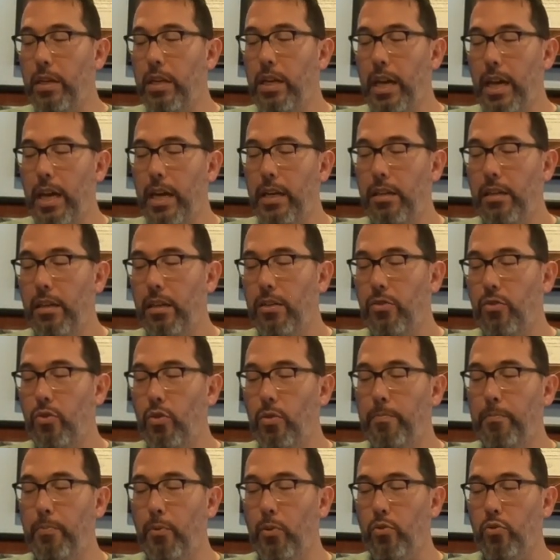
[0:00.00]
E and
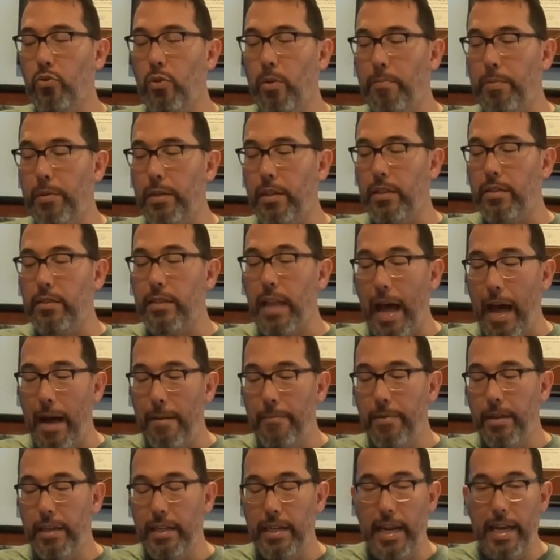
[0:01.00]
duple triple
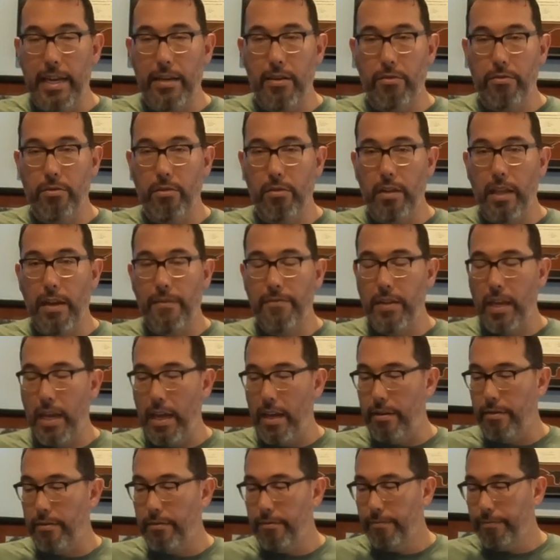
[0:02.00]
stop and end on your left
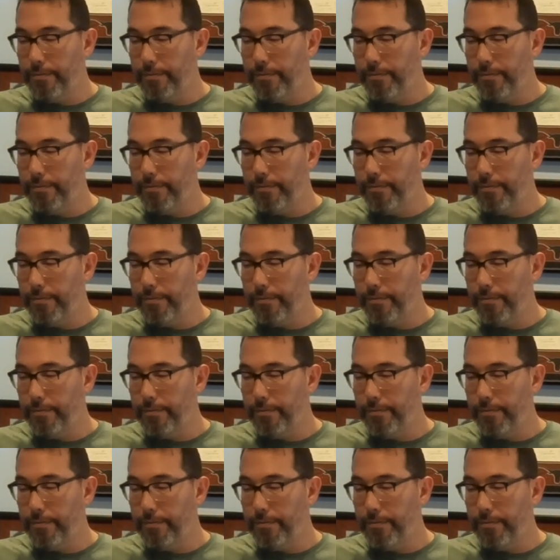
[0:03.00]
hand.